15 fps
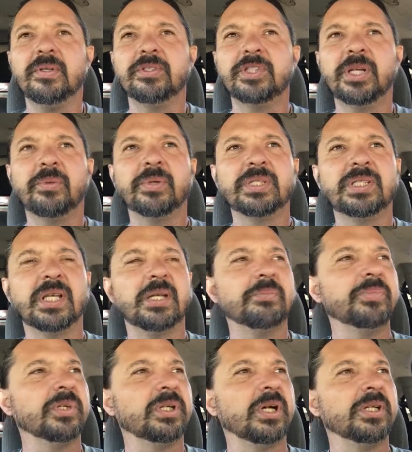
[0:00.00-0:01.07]
she was then
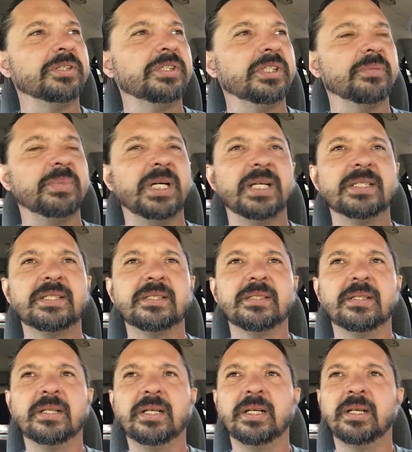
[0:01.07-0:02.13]
put onto the bus
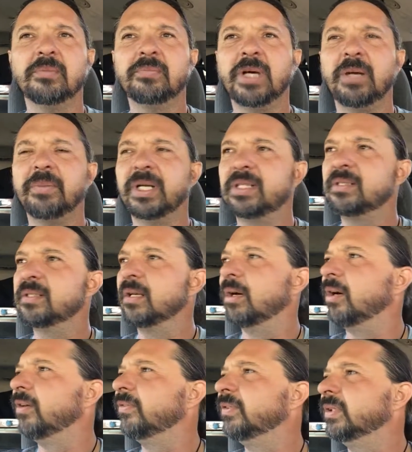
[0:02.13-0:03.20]
by
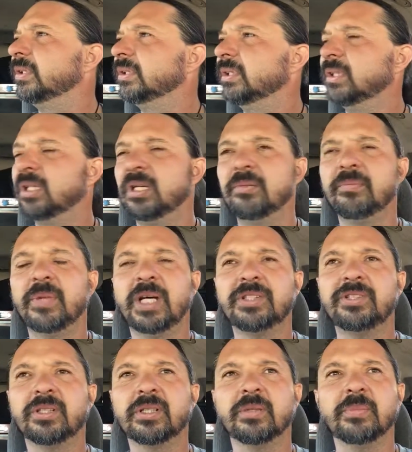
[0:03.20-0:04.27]
myself. I
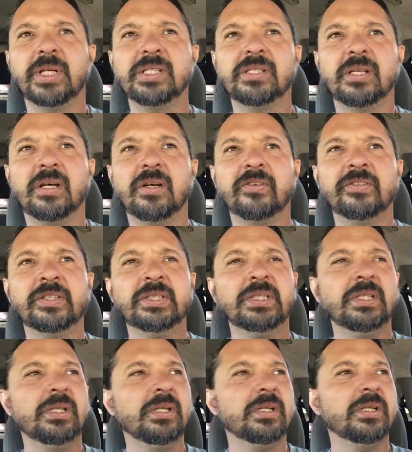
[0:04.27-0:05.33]
took her myself.
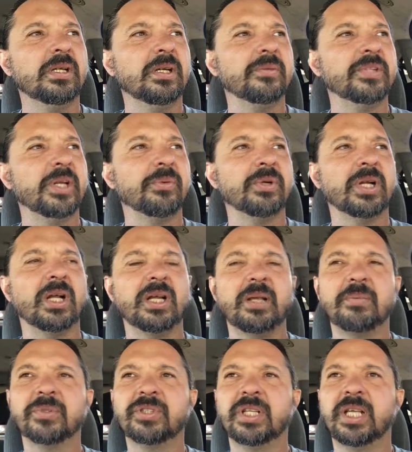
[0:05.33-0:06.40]
They were not
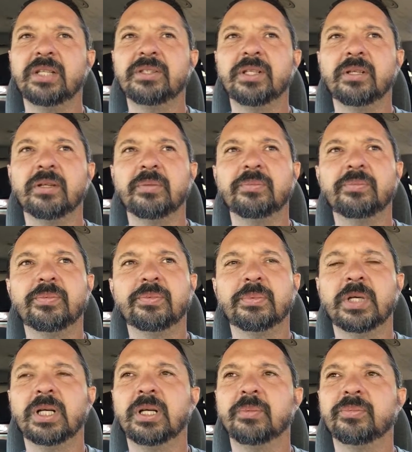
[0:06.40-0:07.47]
able to get there
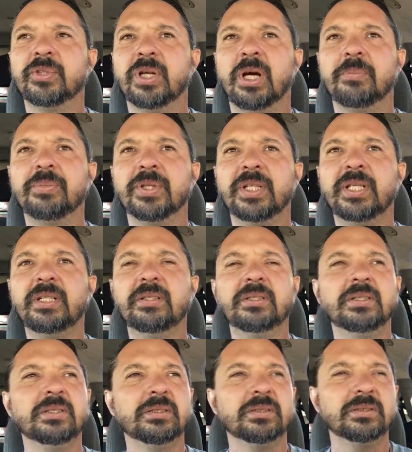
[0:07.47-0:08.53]
promptly,
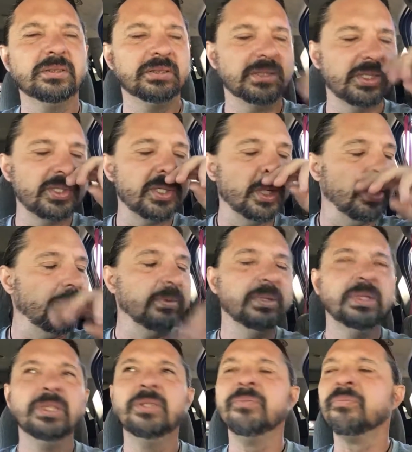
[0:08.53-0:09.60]
so
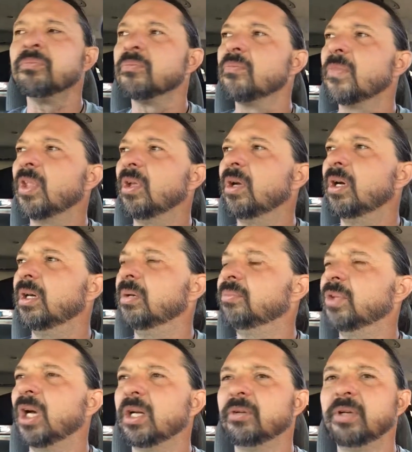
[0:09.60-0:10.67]

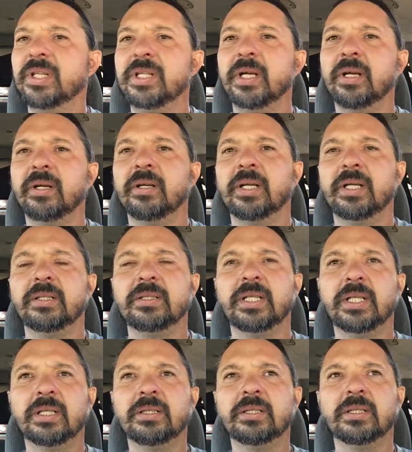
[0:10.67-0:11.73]
brought her in there, and
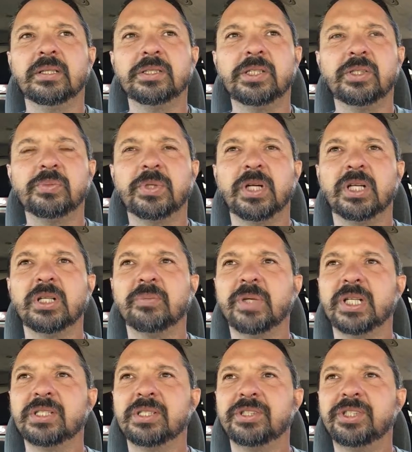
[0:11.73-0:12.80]
then she was put onto the
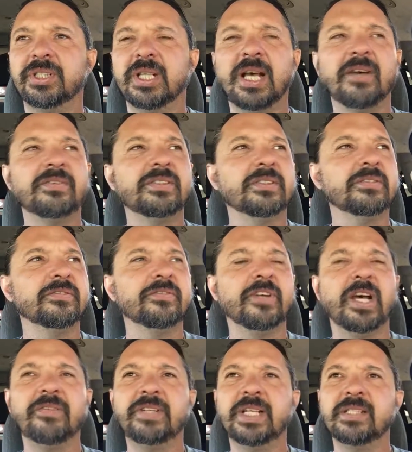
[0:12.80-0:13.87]
bus and she left.
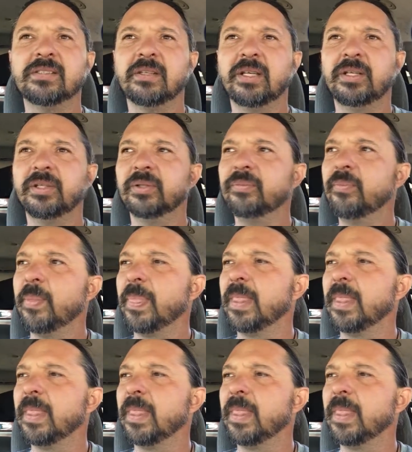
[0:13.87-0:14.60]
5 days later,